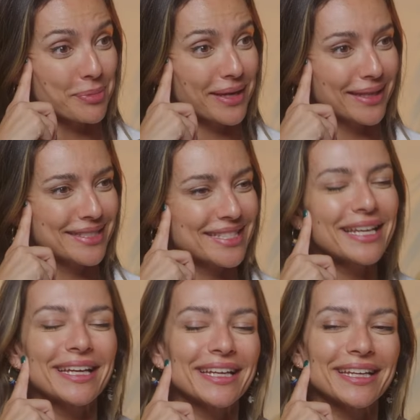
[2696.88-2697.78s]

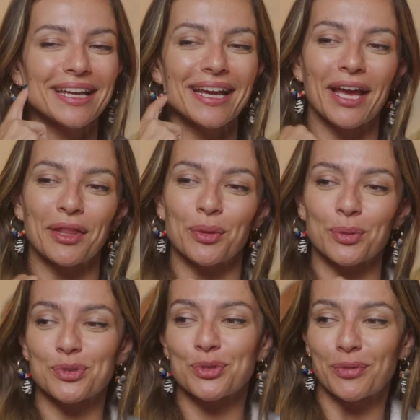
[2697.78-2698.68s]
Amazing. and
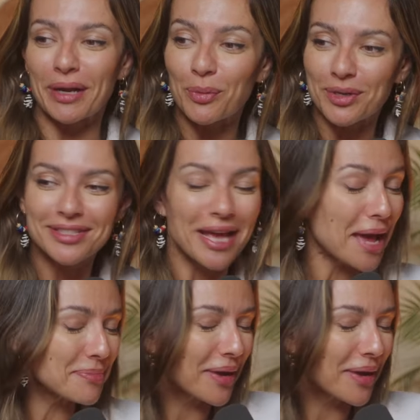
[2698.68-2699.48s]
those are great words to end